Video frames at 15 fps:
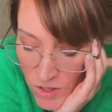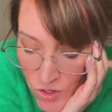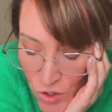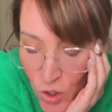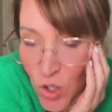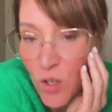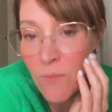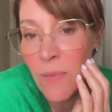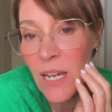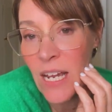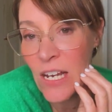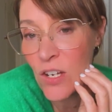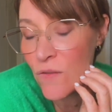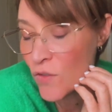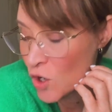So you
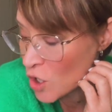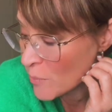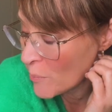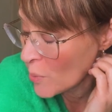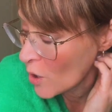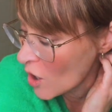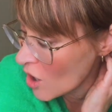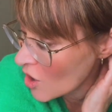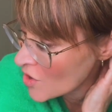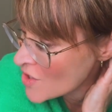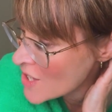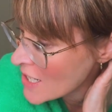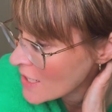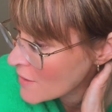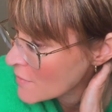mean you've got a
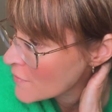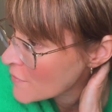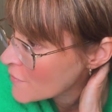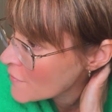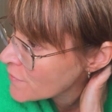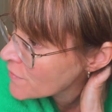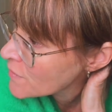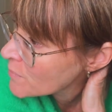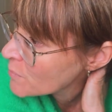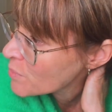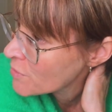positive